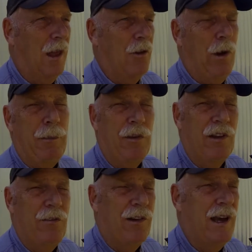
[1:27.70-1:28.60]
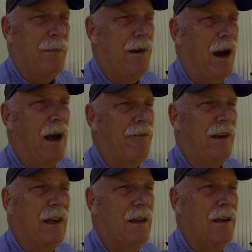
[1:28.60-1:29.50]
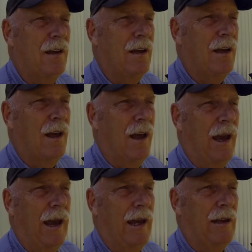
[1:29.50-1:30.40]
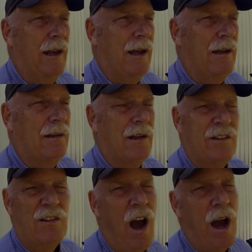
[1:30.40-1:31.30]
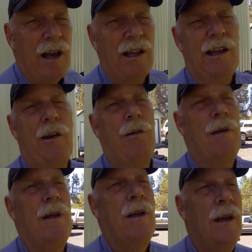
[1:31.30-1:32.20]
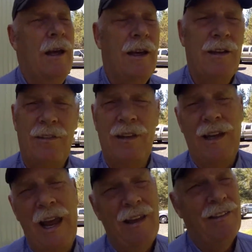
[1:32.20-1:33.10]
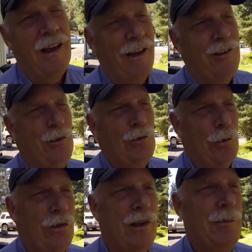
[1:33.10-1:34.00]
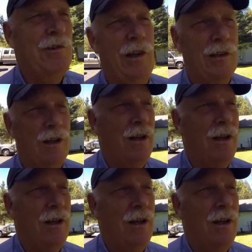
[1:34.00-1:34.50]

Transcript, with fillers: grab yourself a cup of coffee and let's talk a little, because today is an unusual subject.